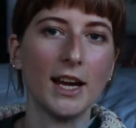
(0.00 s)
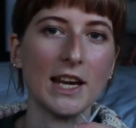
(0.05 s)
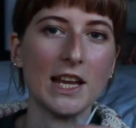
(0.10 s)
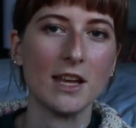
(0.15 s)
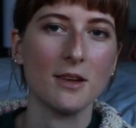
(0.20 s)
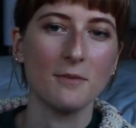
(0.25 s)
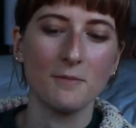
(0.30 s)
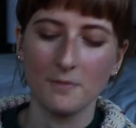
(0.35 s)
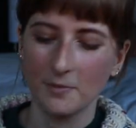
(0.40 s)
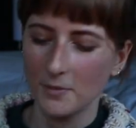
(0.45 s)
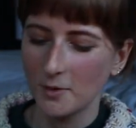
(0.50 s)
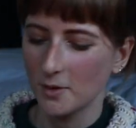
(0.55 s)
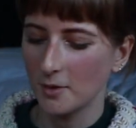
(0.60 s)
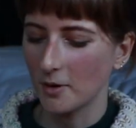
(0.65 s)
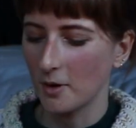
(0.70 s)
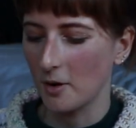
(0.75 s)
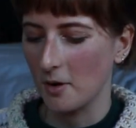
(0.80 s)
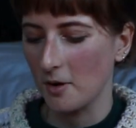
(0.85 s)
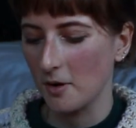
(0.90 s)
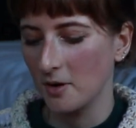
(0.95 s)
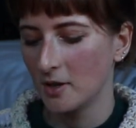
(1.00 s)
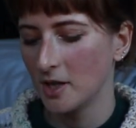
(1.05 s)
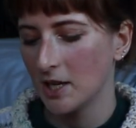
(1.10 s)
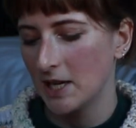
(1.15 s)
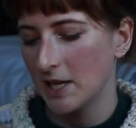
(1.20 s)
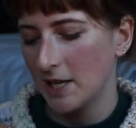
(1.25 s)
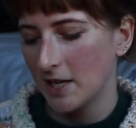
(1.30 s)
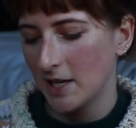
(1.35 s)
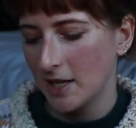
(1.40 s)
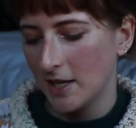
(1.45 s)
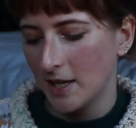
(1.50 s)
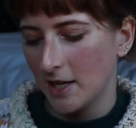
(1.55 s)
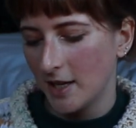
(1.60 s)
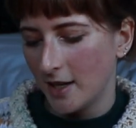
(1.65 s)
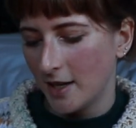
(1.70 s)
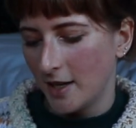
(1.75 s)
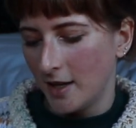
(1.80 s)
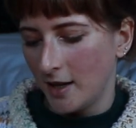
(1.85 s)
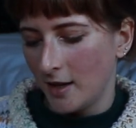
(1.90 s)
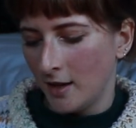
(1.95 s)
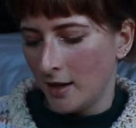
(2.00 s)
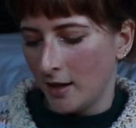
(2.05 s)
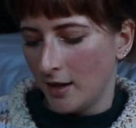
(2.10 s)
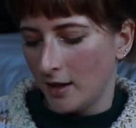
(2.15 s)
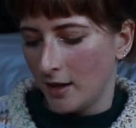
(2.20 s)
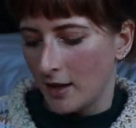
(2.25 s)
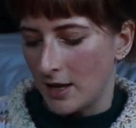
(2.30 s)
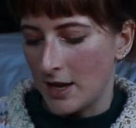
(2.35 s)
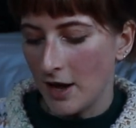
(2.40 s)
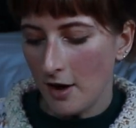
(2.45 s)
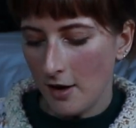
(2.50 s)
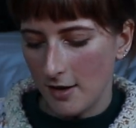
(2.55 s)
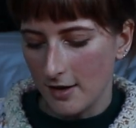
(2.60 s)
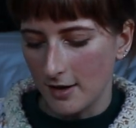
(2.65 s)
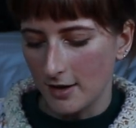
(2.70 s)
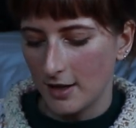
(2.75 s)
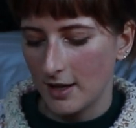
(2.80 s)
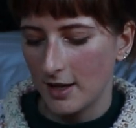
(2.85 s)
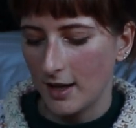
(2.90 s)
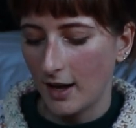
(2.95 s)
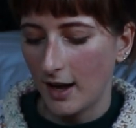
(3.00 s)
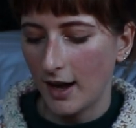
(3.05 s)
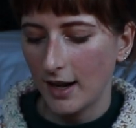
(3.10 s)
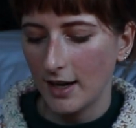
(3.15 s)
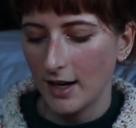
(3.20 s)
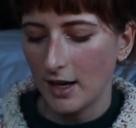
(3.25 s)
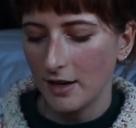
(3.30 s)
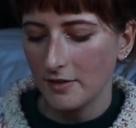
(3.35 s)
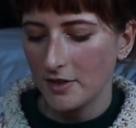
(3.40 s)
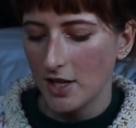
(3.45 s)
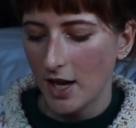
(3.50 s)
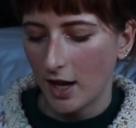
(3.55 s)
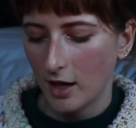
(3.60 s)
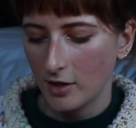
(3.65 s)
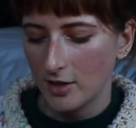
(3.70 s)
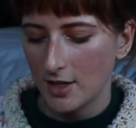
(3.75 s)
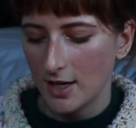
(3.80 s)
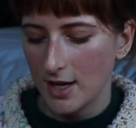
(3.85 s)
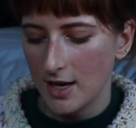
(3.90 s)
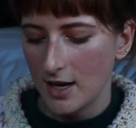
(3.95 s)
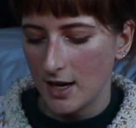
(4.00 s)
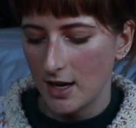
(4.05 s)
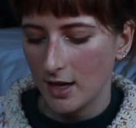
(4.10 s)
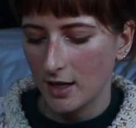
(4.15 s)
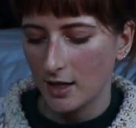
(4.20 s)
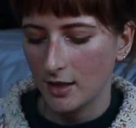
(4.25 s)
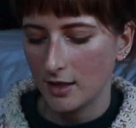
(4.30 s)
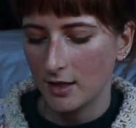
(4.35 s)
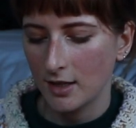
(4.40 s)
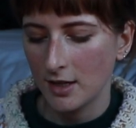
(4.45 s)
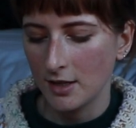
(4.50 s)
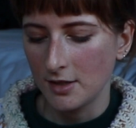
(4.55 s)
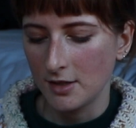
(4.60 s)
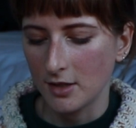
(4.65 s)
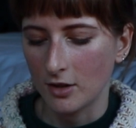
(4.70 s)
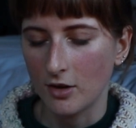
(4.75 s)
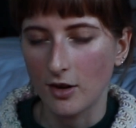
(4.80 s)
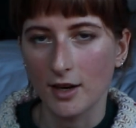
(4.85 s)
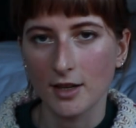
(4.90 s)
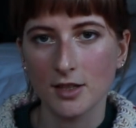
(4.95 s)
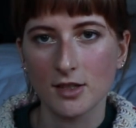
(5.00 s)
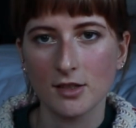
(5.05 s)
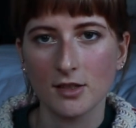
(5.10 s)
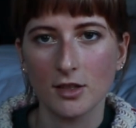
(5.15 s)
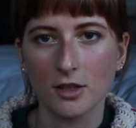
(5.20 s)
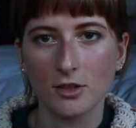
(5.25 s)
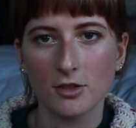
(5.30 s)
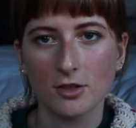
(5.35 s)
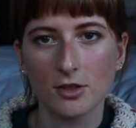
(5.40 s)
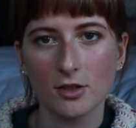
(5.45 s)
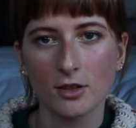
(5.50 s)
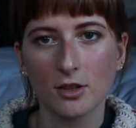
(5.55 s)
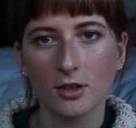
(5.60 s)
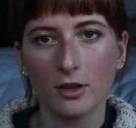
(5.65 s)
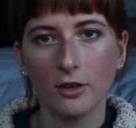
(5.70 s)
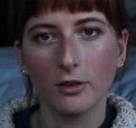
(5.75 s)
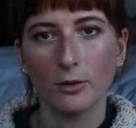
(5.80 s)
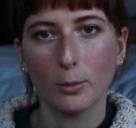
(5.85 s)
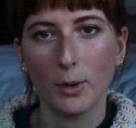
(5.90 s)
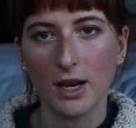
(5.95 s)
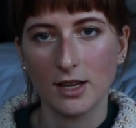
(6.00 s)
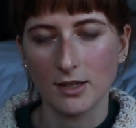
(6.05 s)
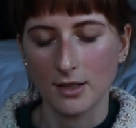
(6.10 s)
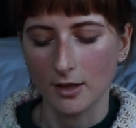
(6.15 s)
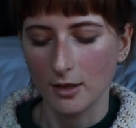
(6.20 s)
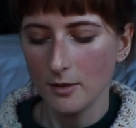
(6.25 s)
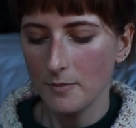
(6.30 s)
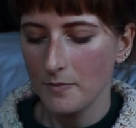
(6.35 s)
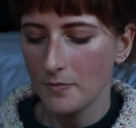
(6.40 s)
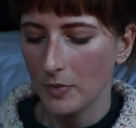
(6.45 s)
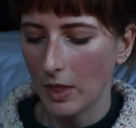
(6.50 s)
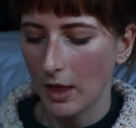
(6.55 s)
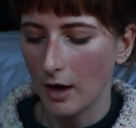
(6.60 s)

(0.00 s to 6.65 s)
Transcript: alley. So yeah, I'd love to actually knit a garter stitch sweater.